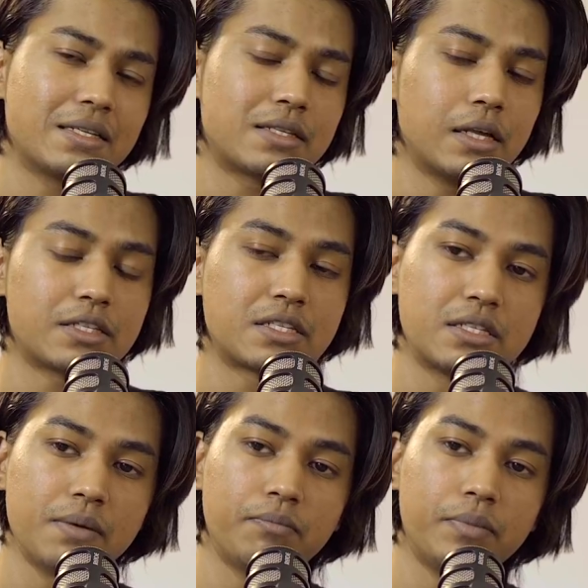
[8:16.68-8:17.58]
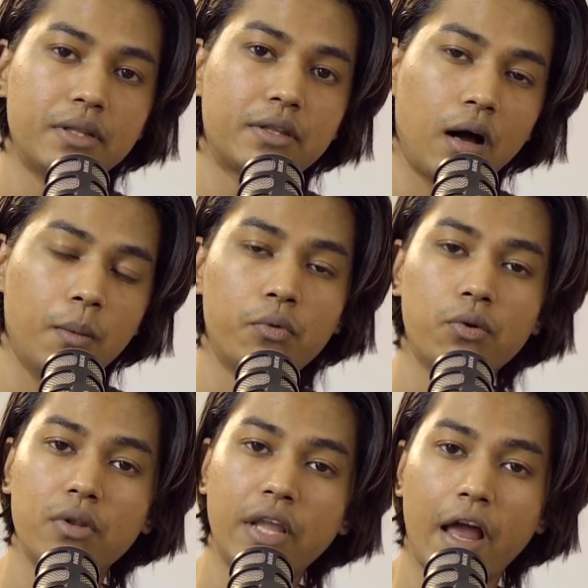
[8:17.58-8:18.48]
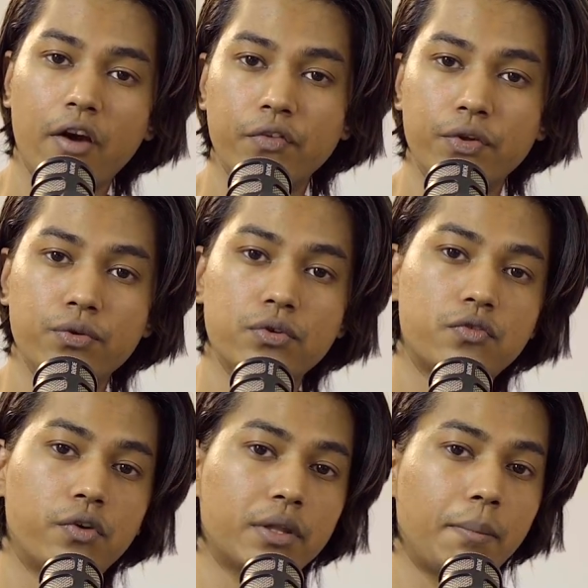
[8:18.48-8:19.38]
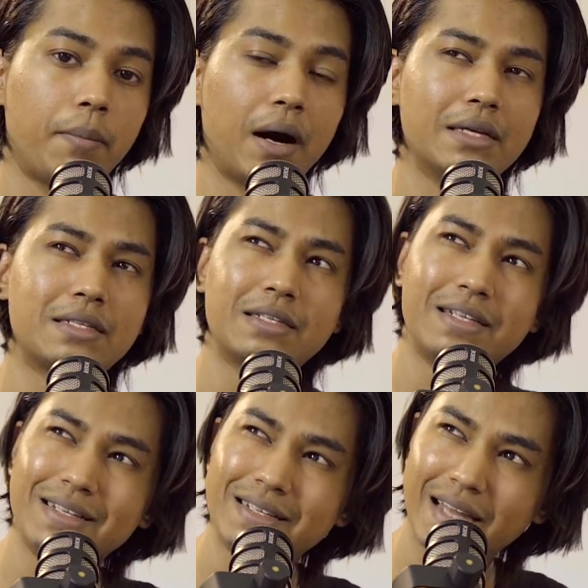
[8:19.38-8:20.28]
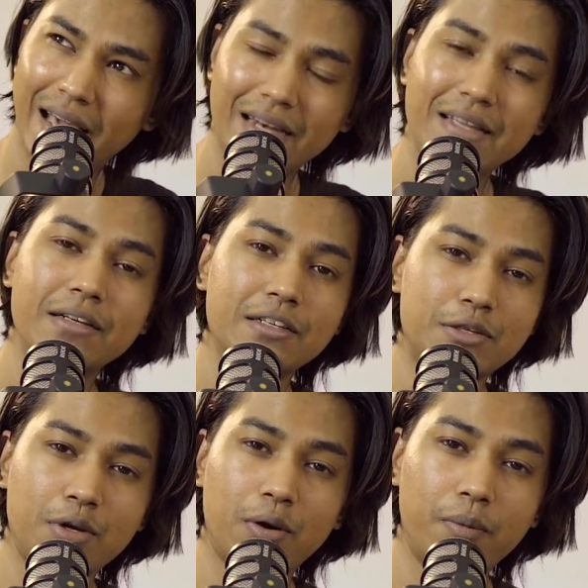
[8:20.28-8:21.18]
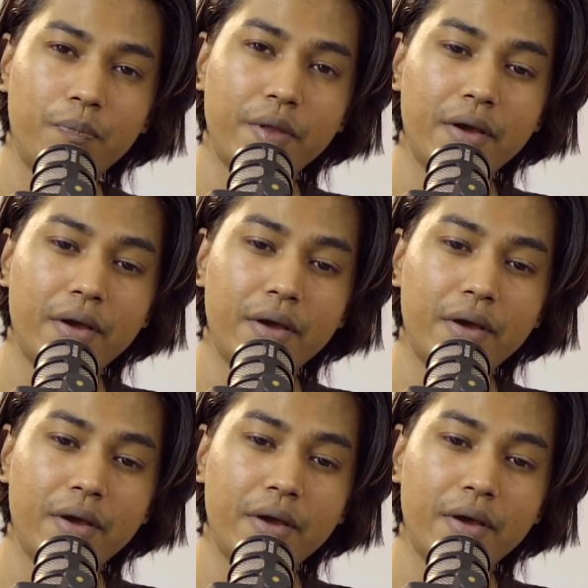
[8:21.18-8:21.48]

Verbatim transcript: is the simple thumb rule that I've used for the past 10 years now,